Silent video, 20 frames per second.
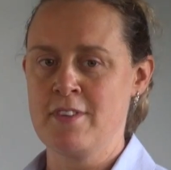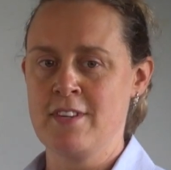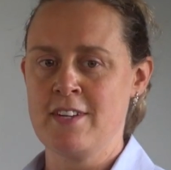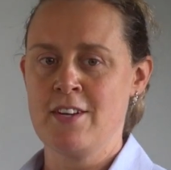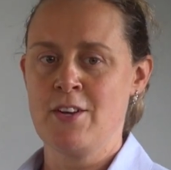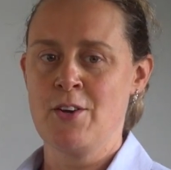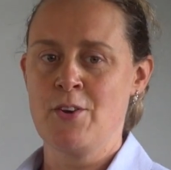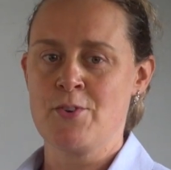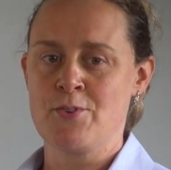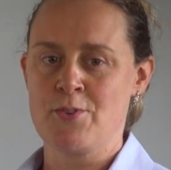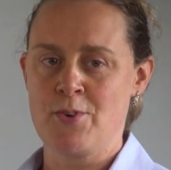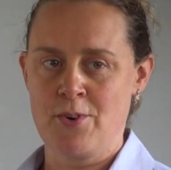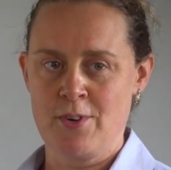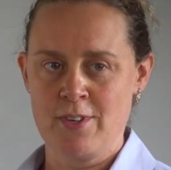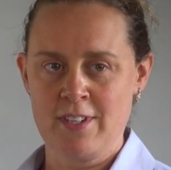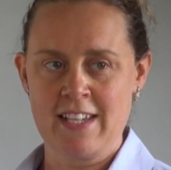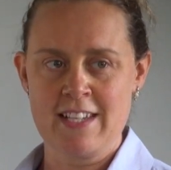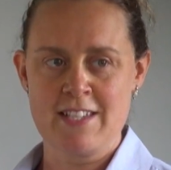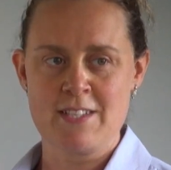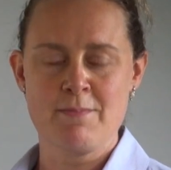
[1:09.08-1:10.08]
this is
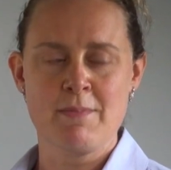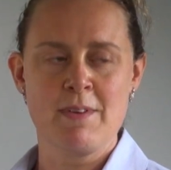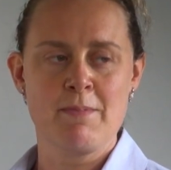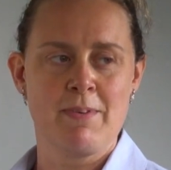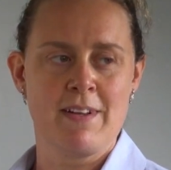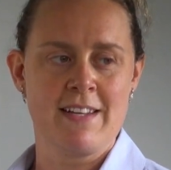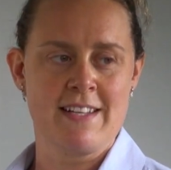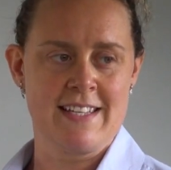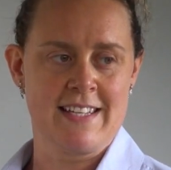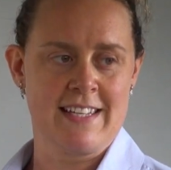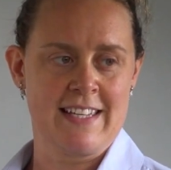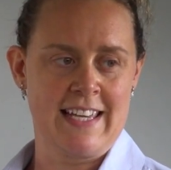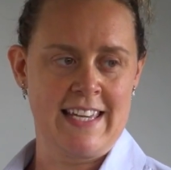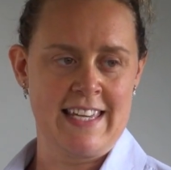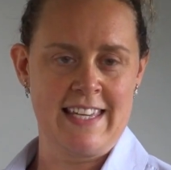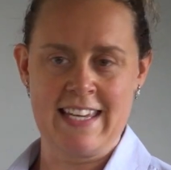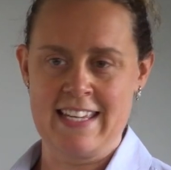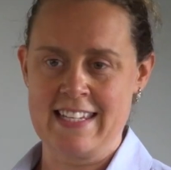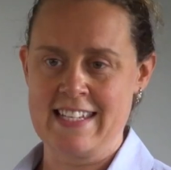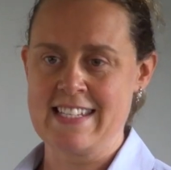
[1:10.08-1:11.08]
normal and natural,
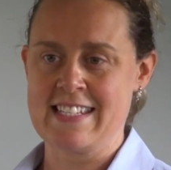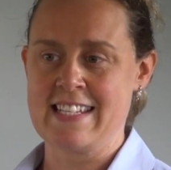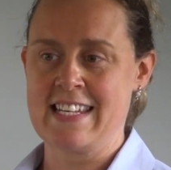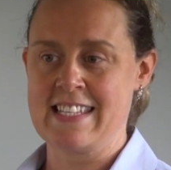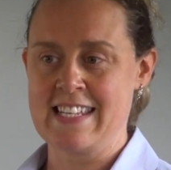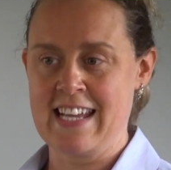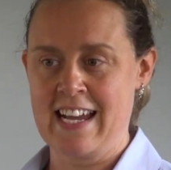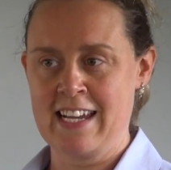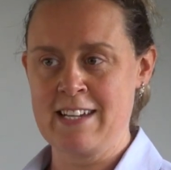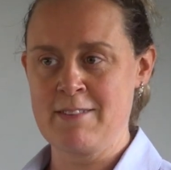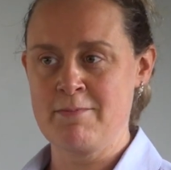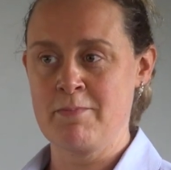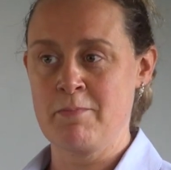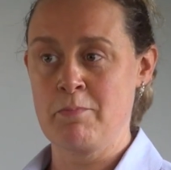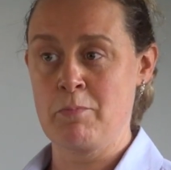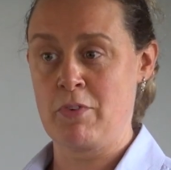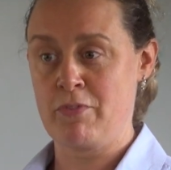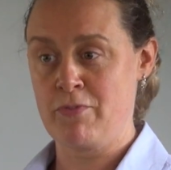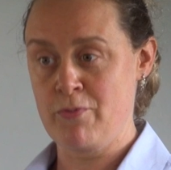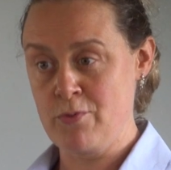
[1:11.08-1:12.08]
it really
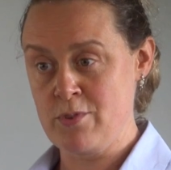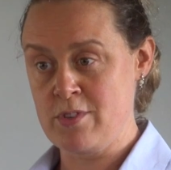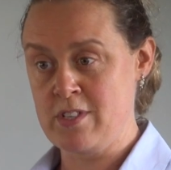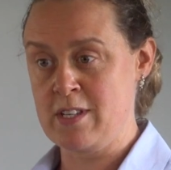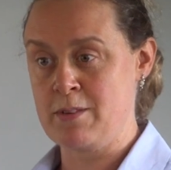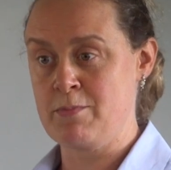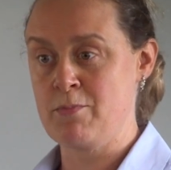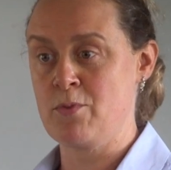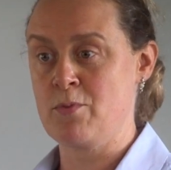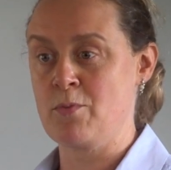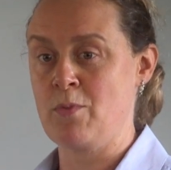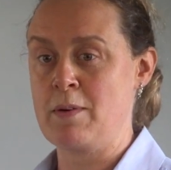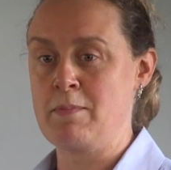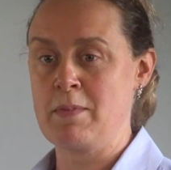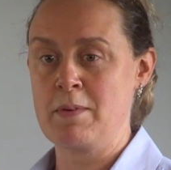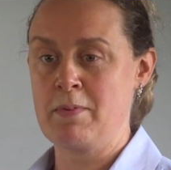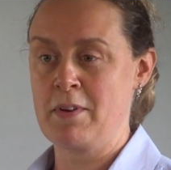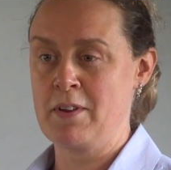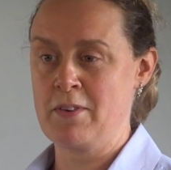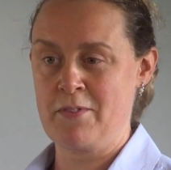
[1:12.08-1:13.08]
connects with them
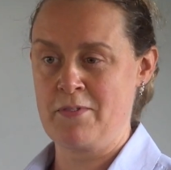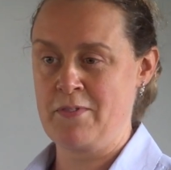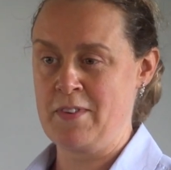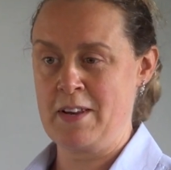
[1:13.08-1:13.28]
personally.